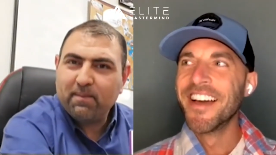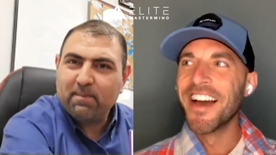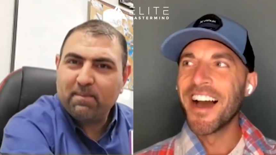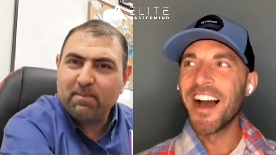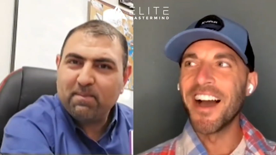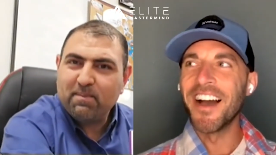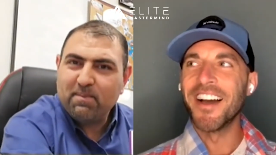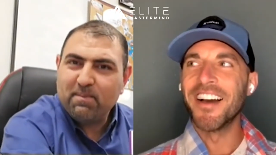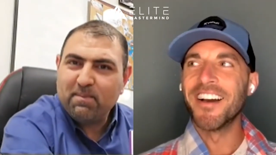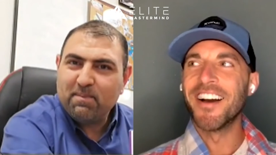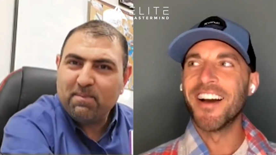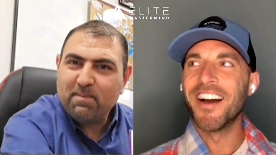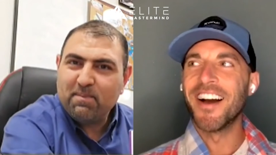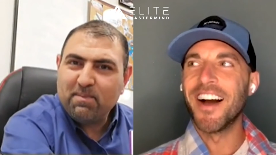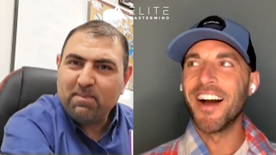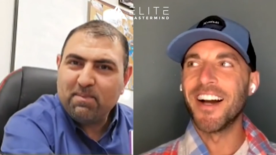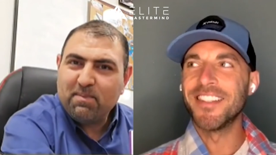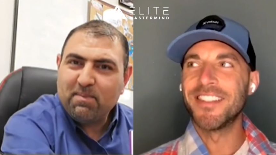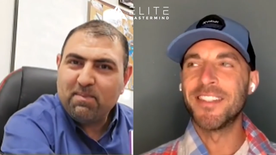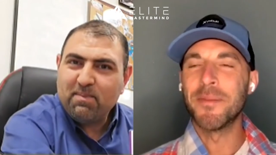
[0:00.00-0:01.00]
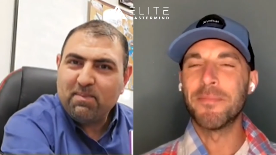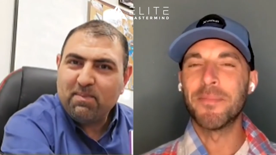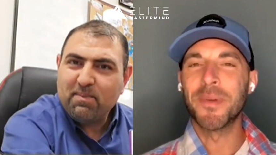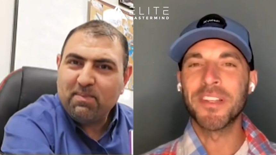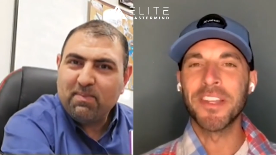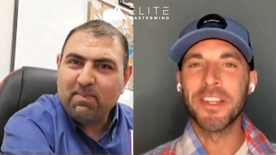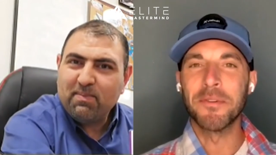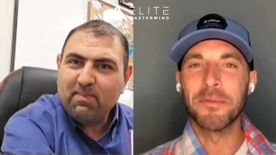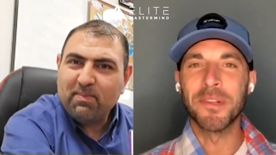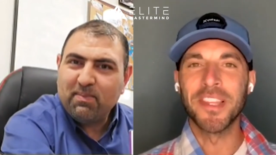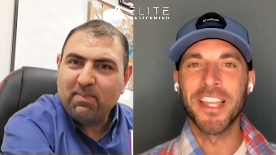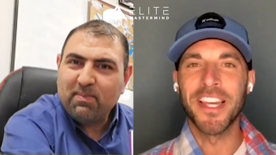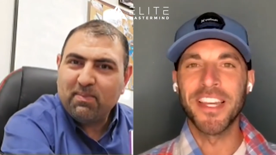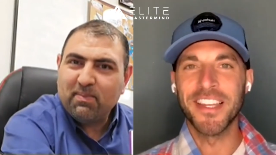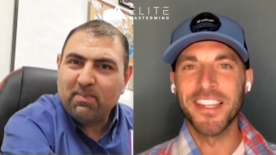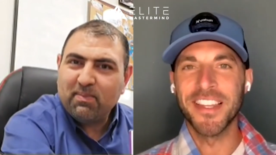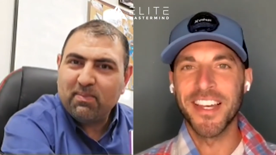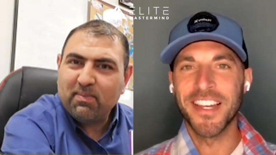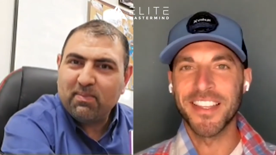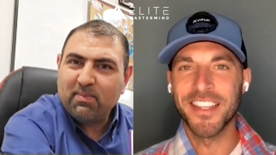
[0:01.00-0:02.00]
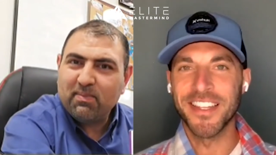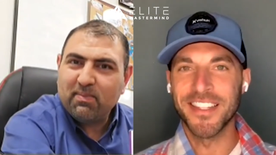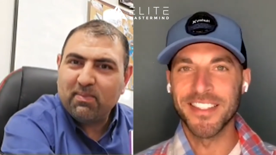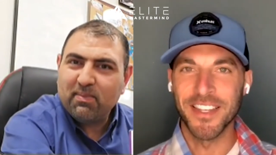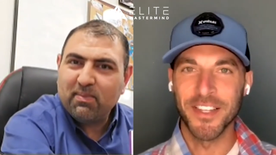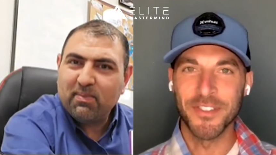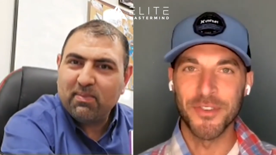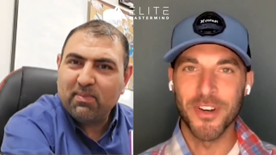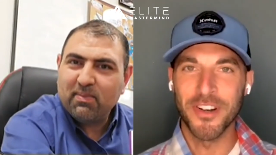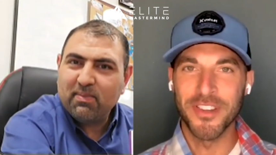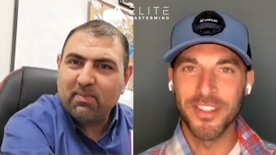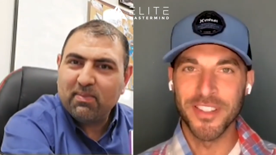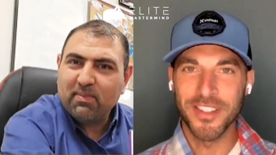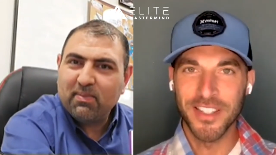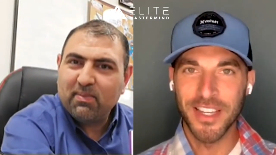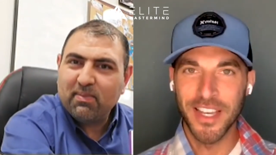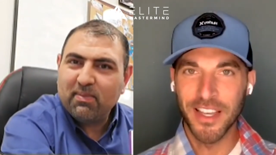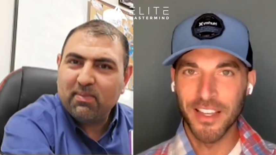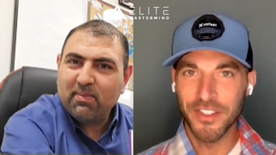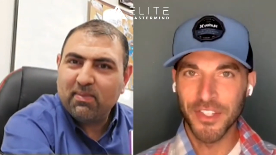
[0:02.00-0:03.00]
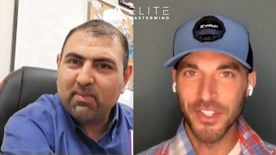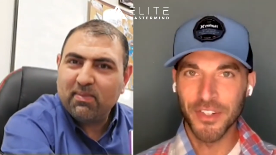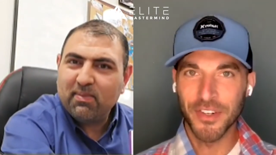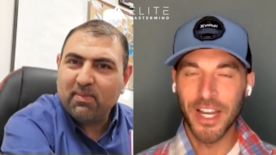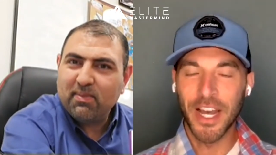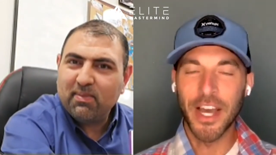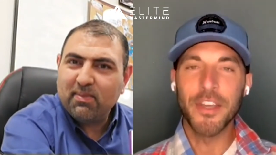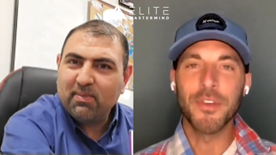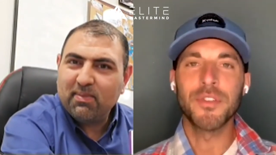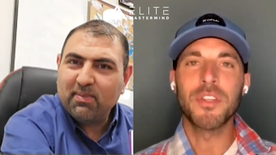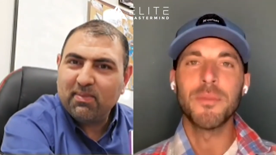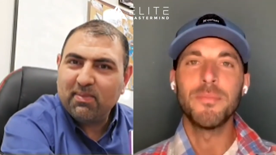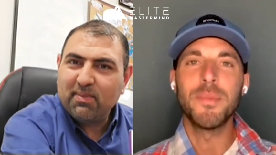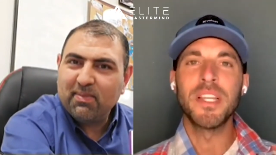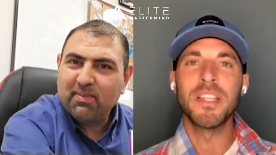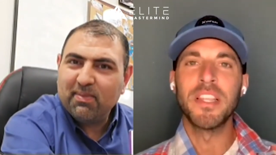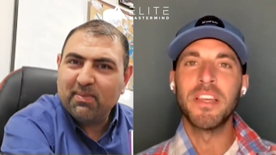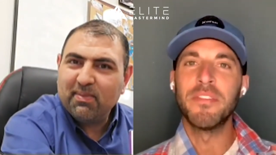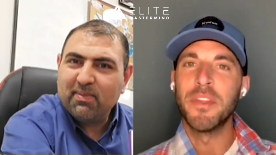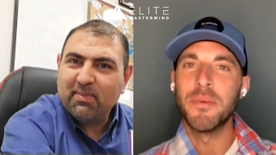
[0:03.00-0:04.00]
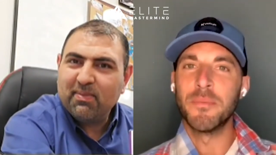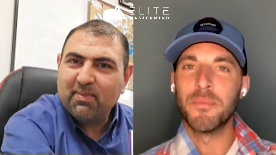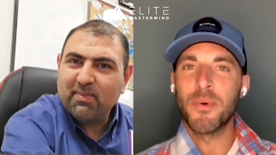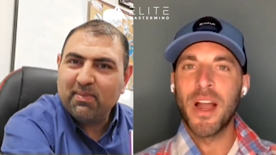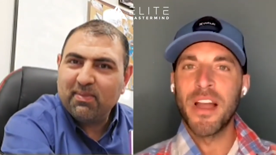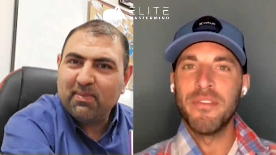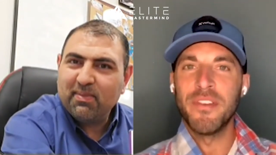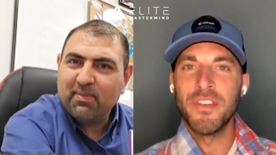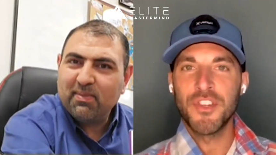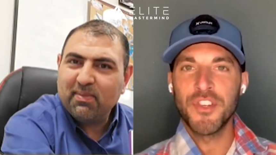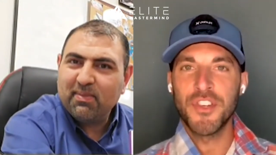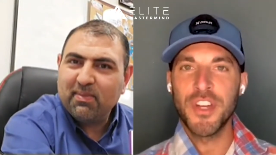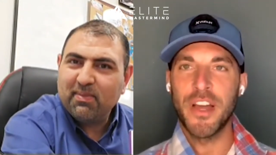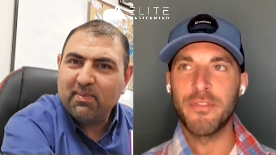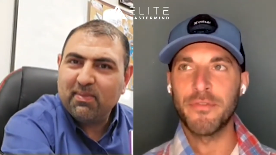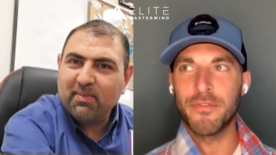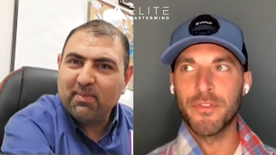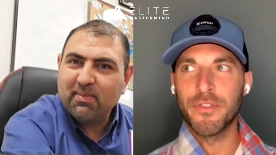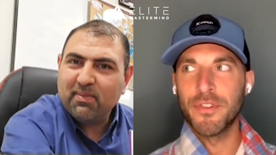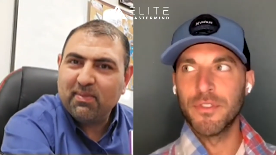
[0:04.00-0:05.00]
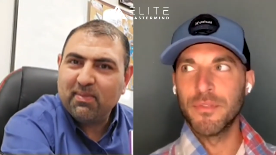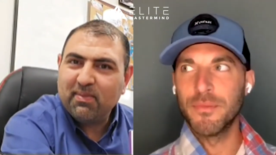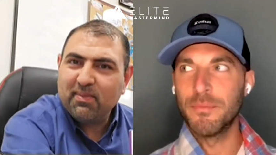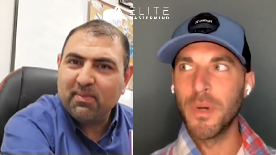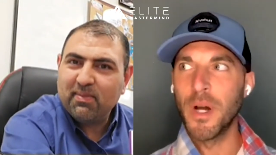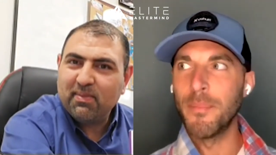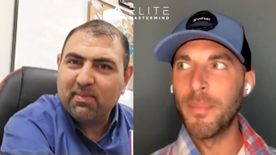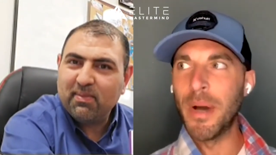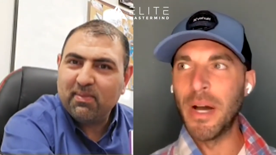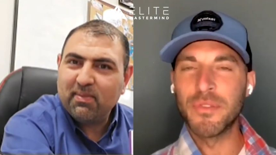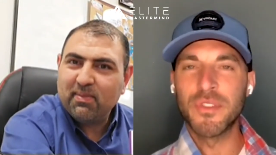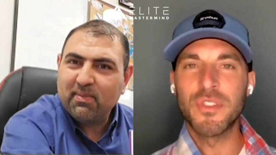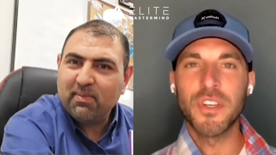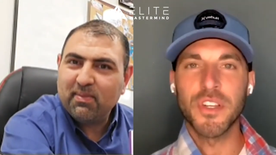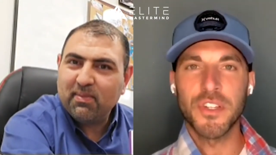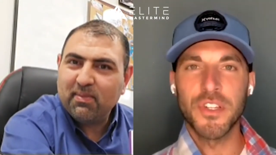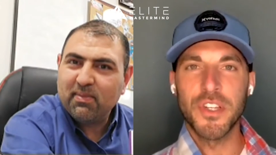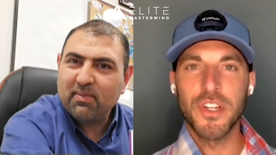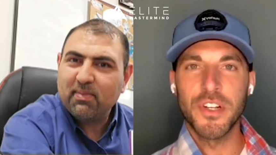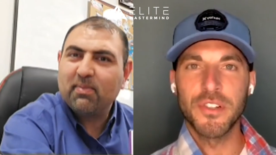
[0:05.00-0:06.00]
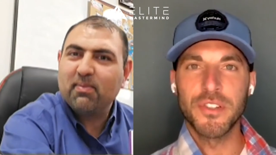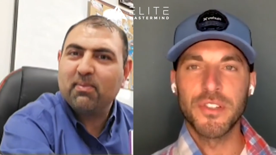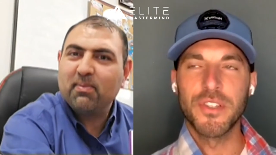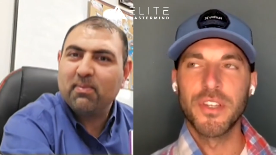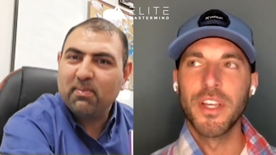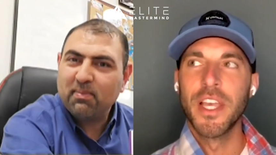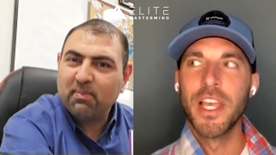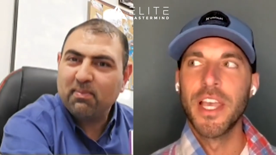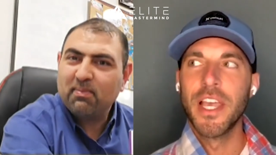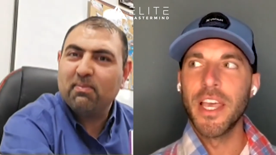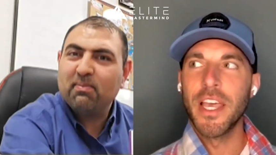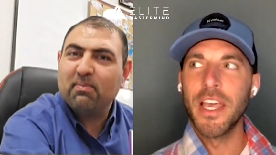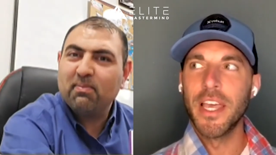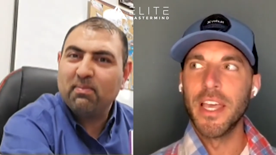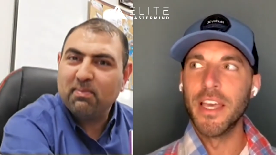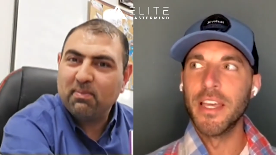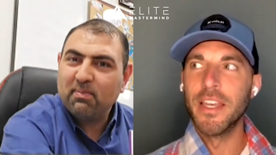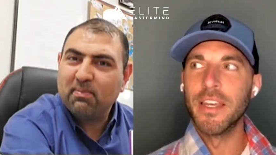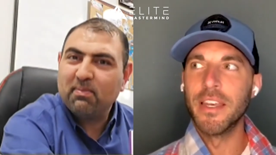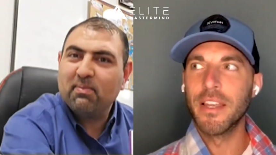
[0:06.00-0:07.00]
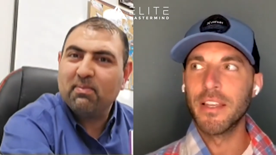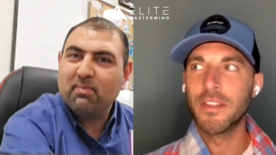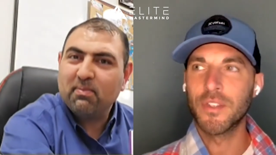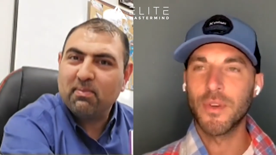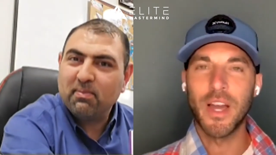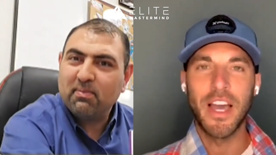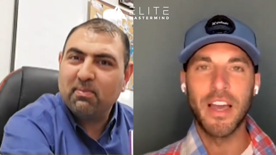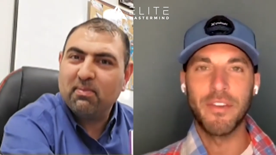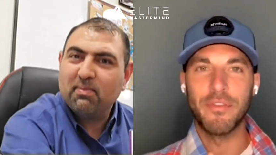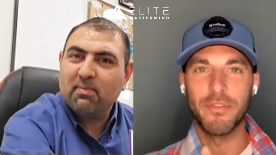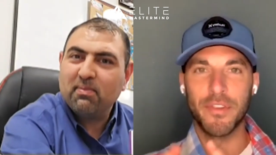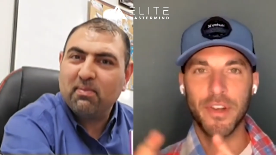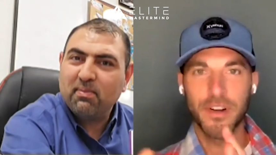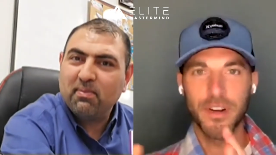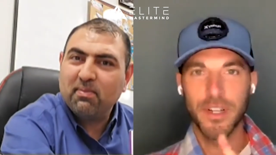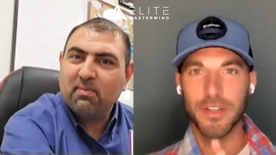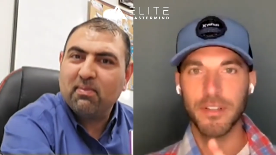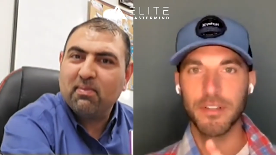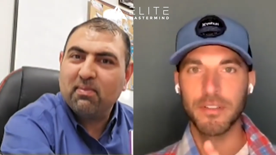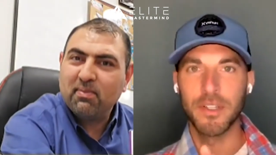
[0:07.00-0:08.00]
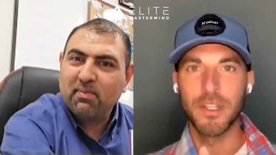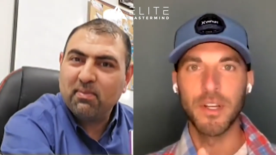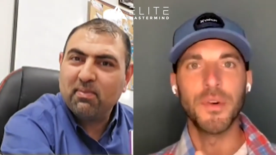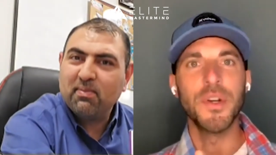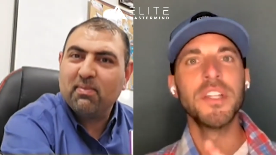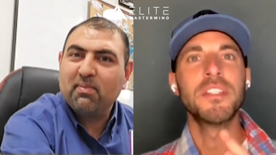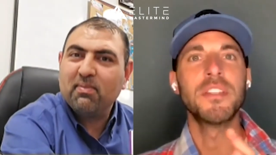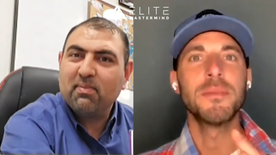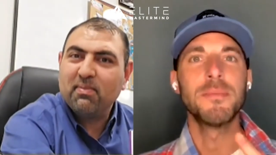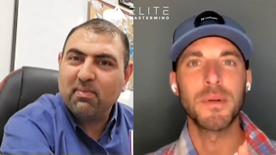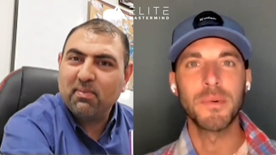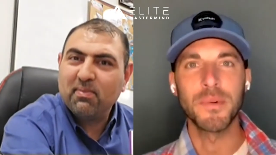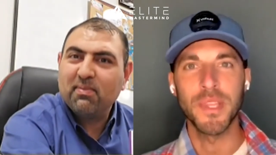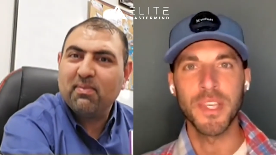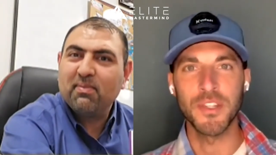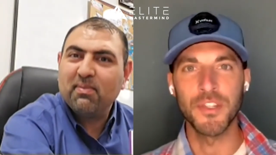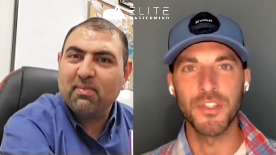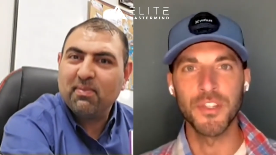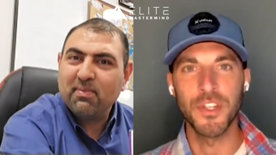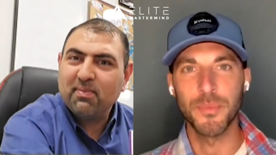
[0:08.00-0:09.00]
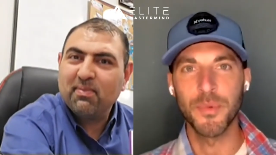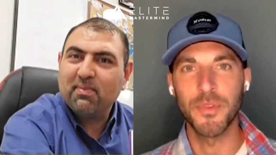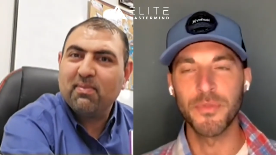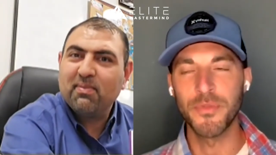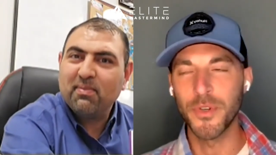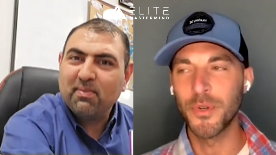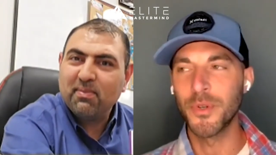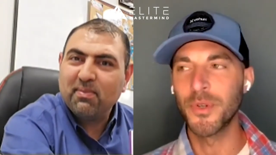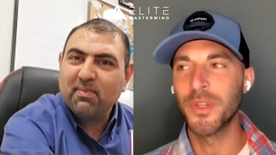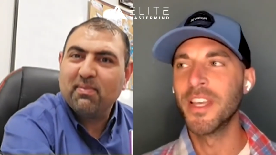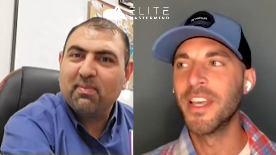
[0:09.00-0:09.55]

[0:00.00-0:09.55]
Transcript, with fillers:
Speaker 1: I I typically relate it like this. I draw this analogy, right? I used to be a live-in private chef for about six years, and so i have a very you know intimate relationship with food